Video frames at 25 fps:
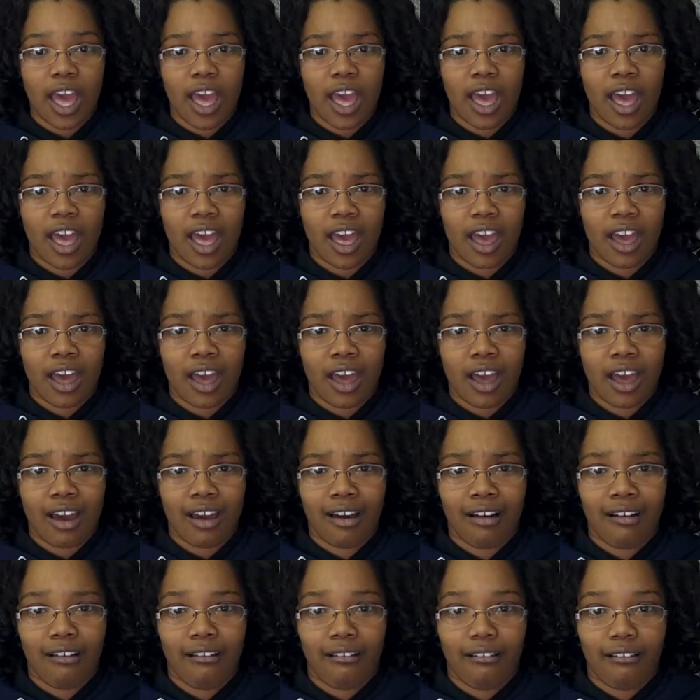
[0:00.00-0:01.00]

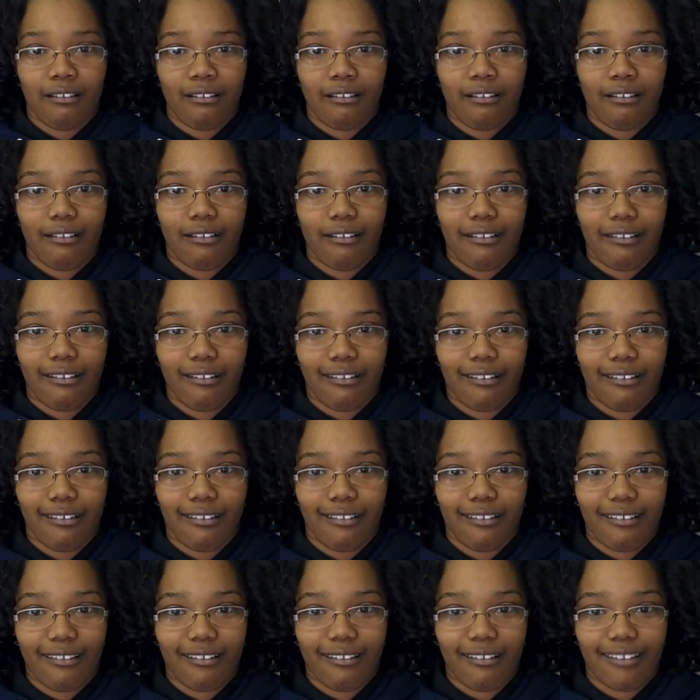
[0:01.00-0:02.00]

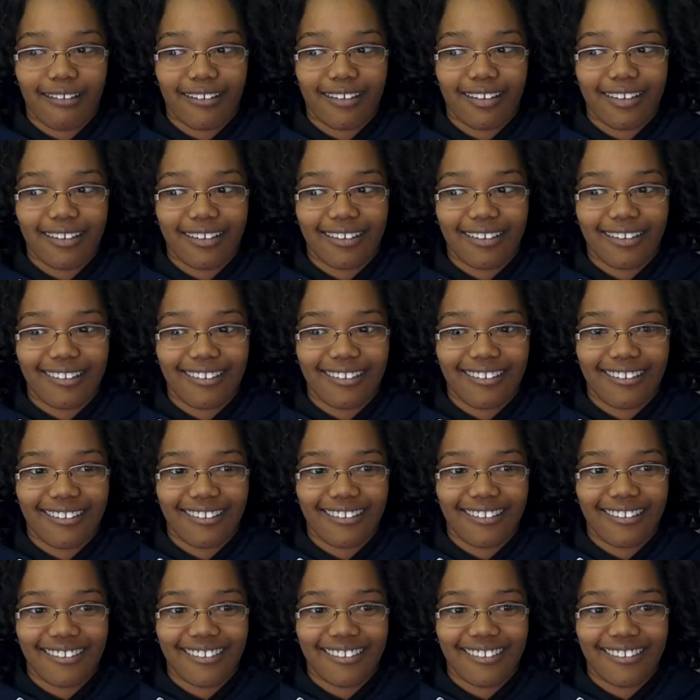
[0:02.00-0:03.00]

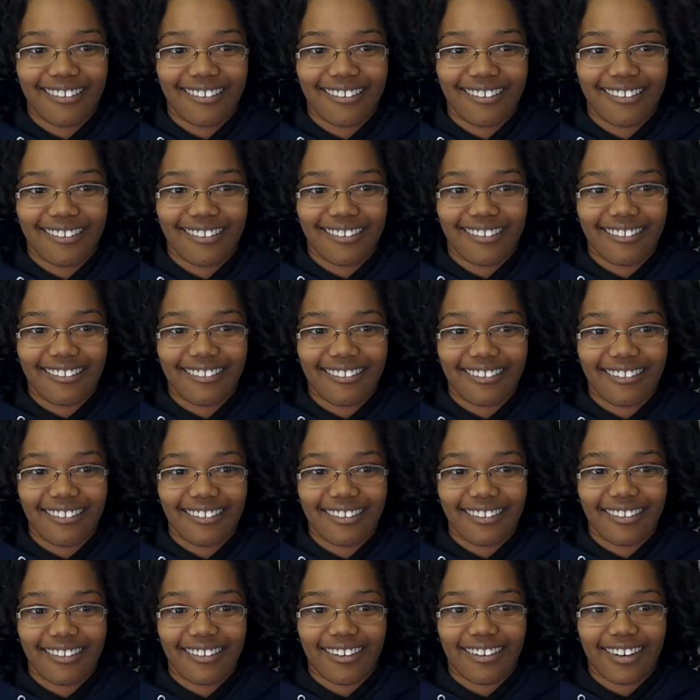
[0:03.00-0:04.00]

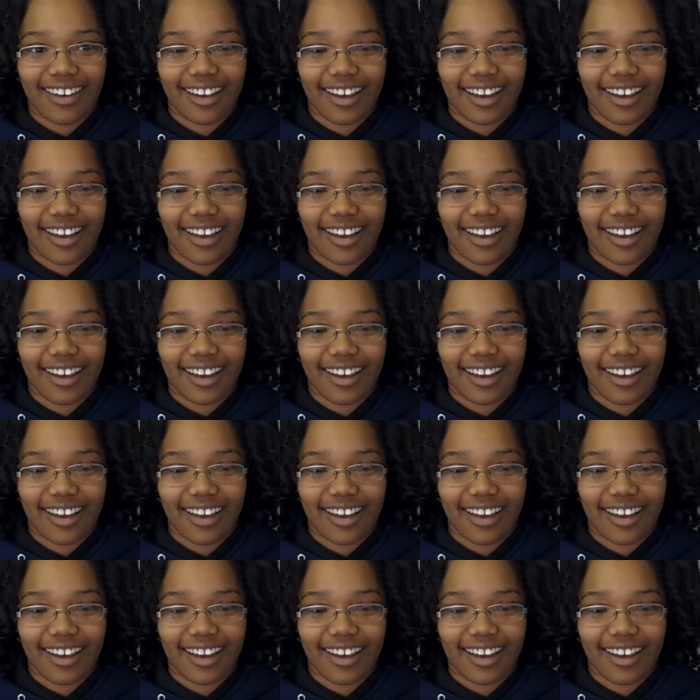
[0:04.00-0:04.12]
(no one is talking)